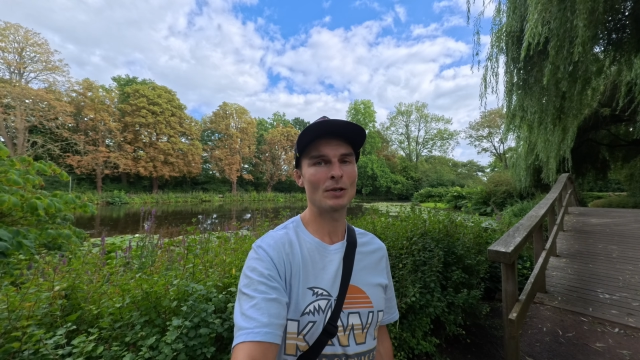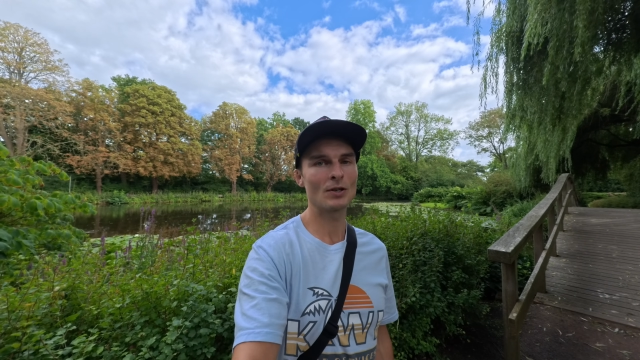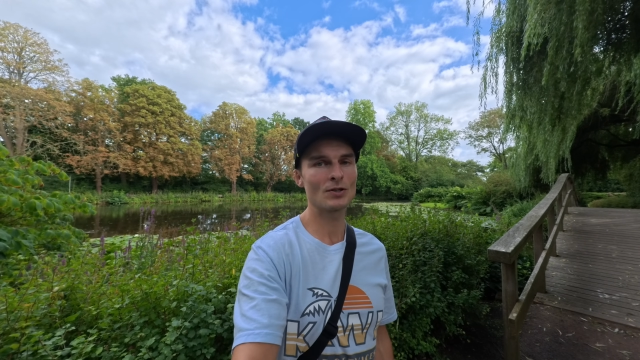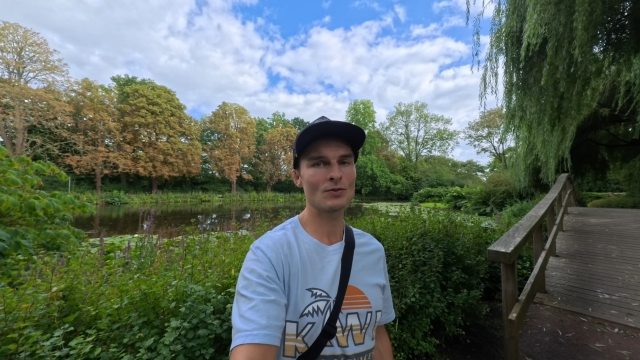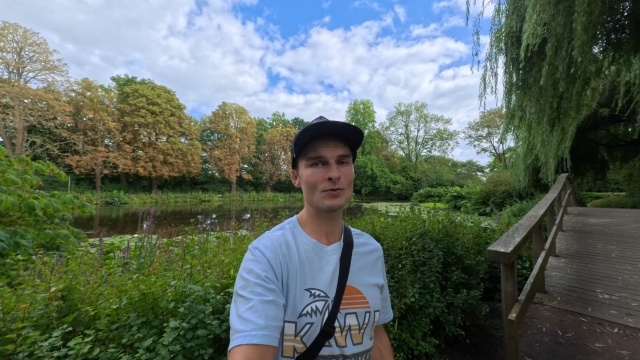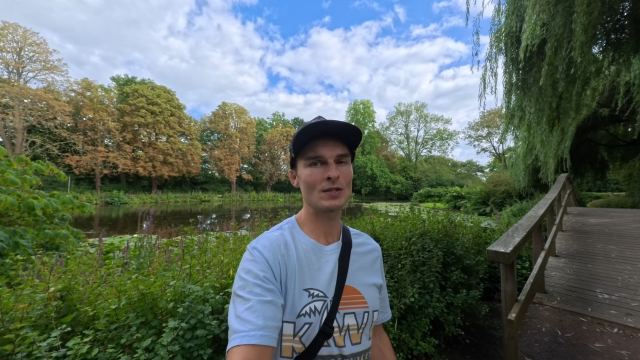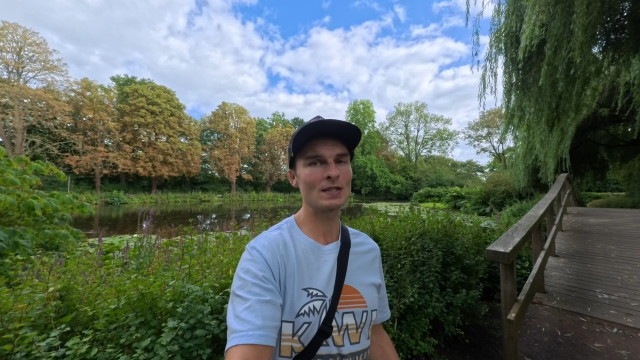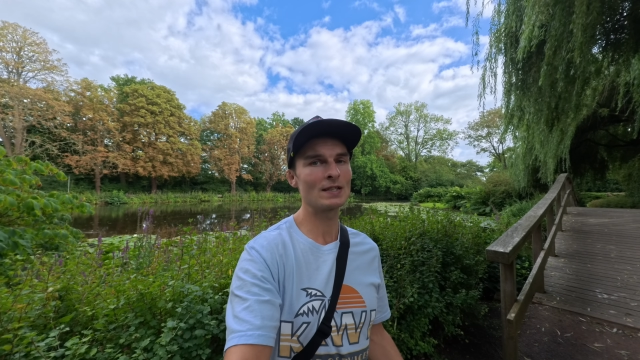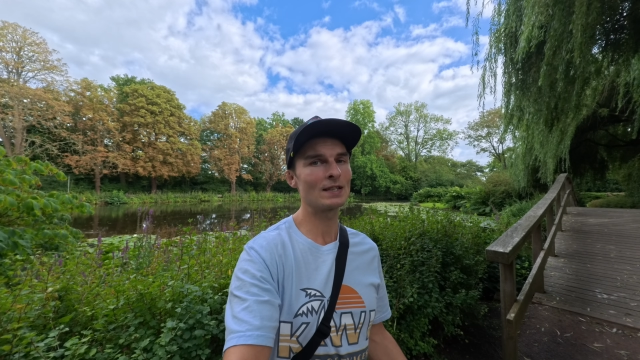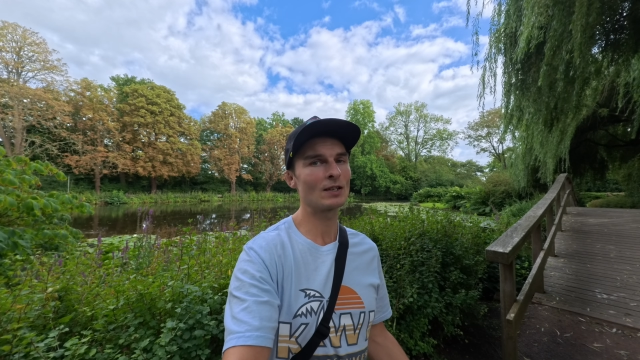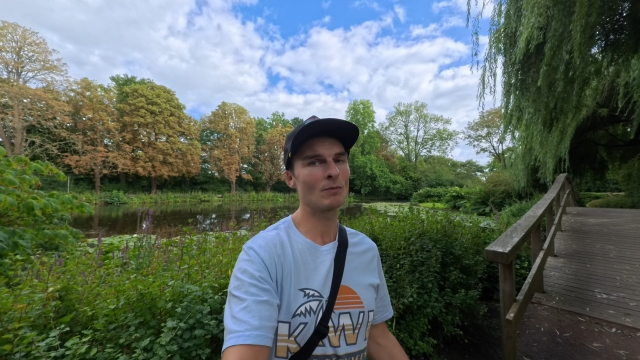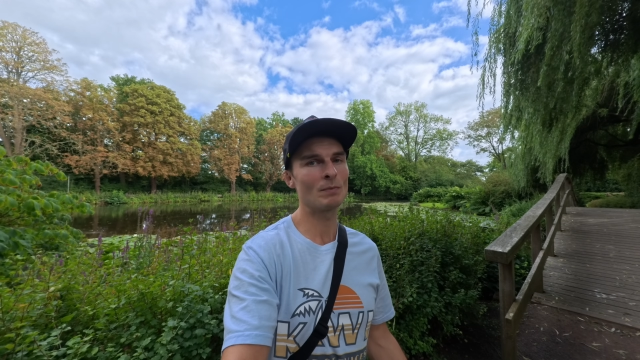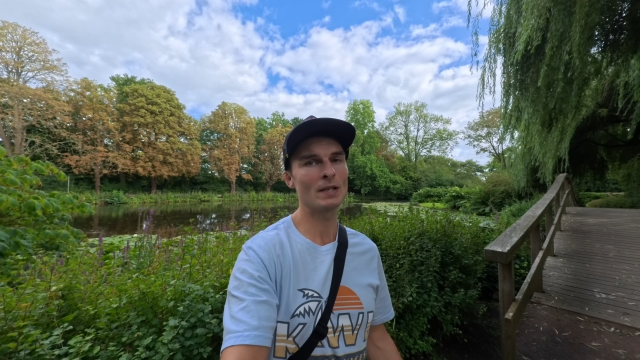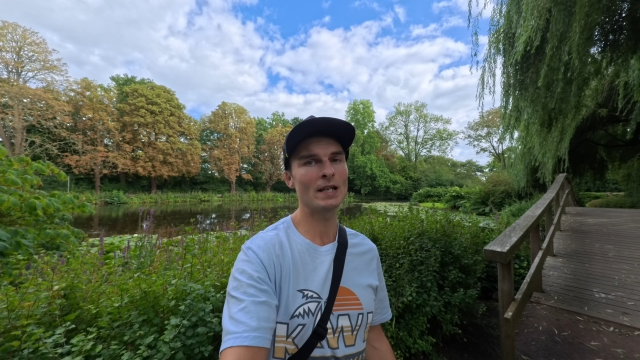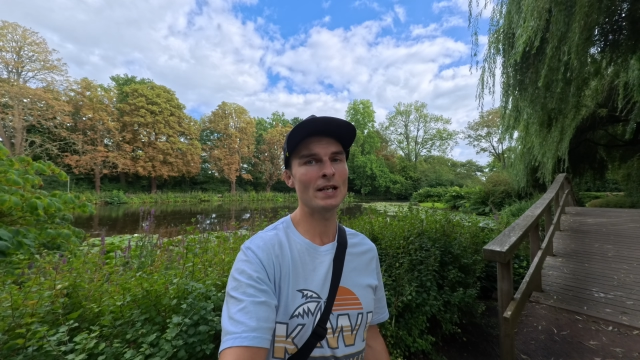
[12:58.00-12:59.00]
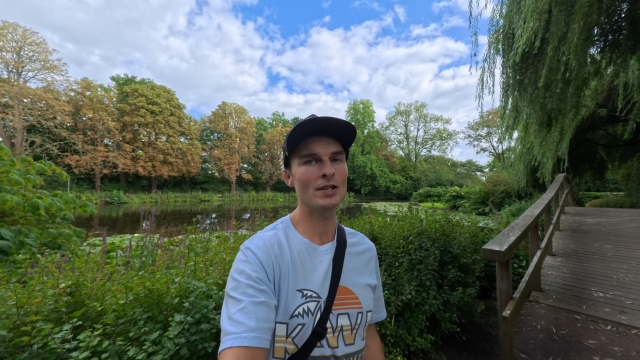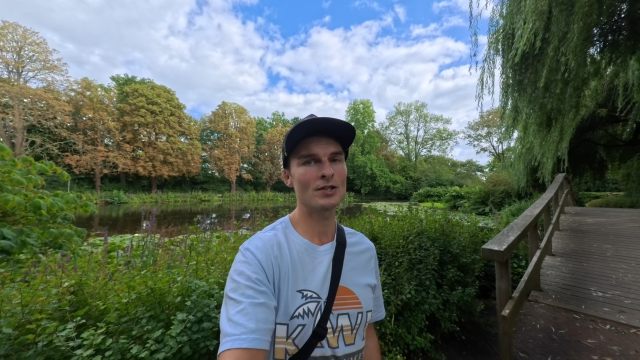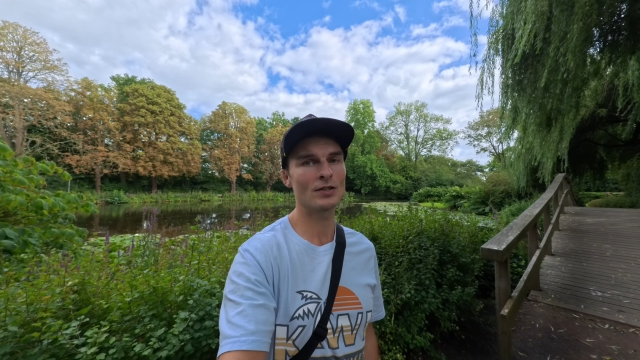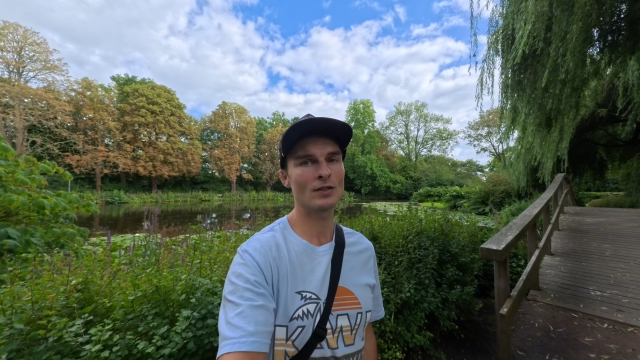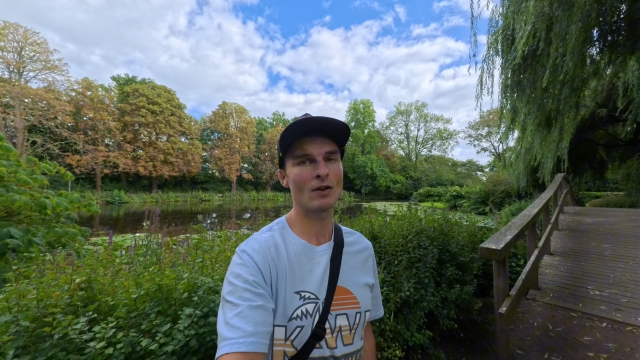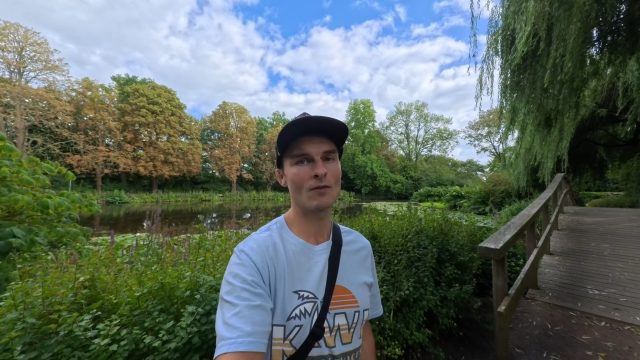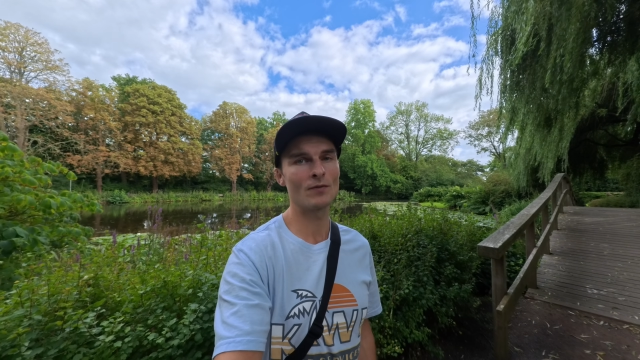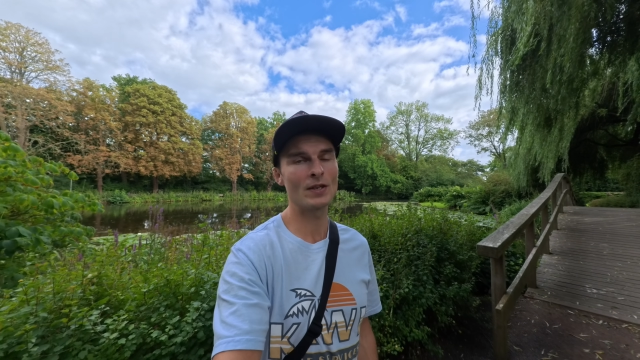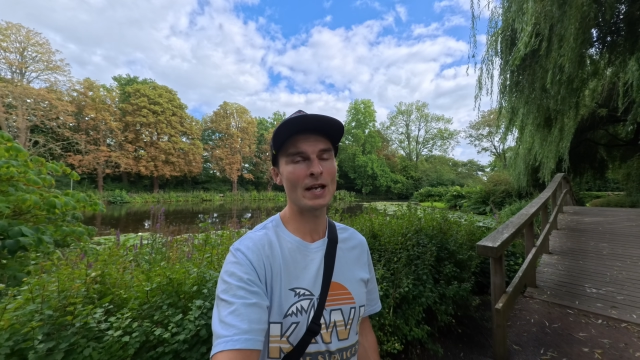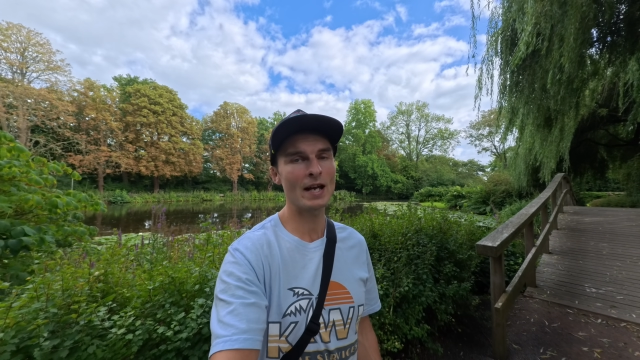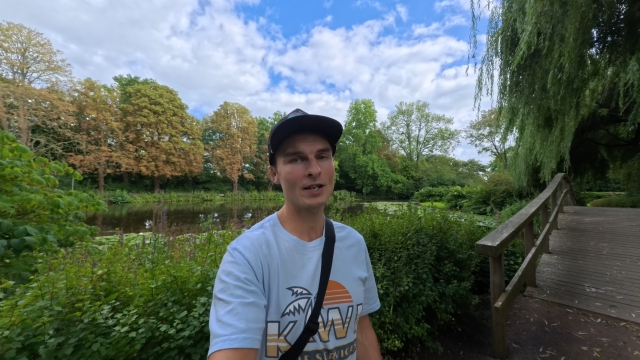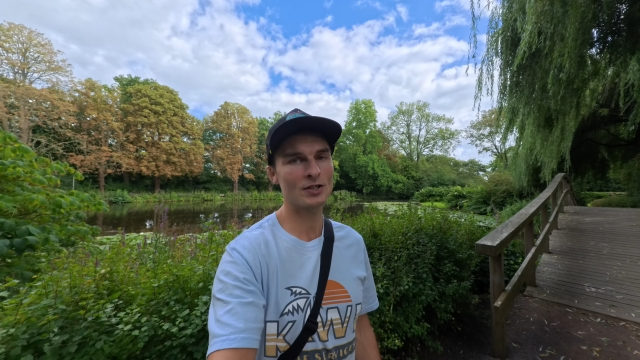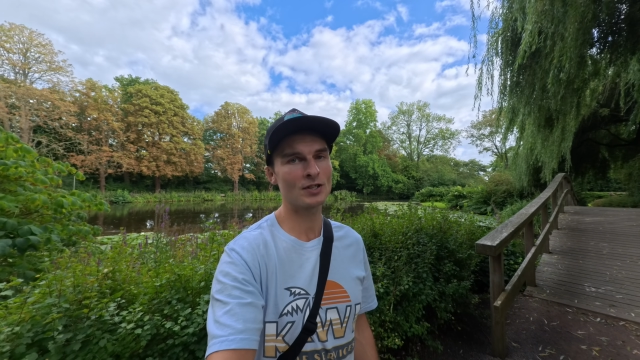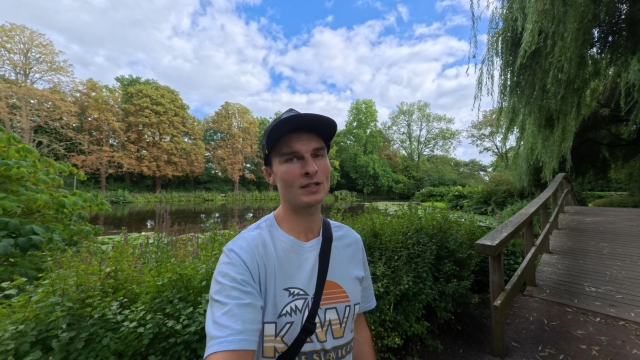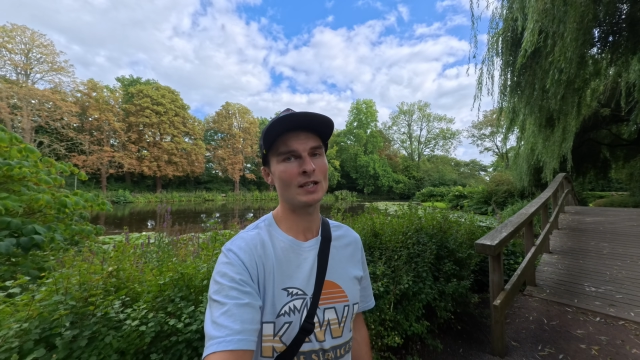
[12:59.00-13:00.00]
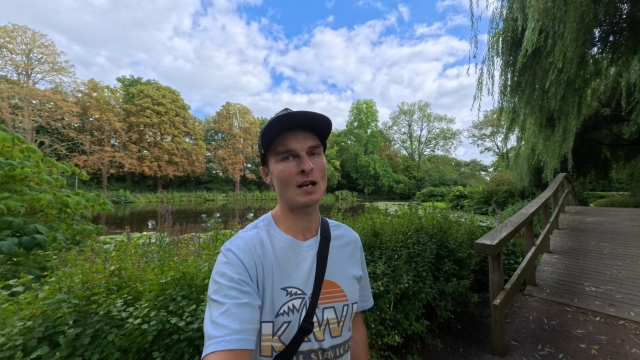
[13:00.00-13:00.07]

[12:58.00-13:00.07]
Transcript: Because of this is the combination of the action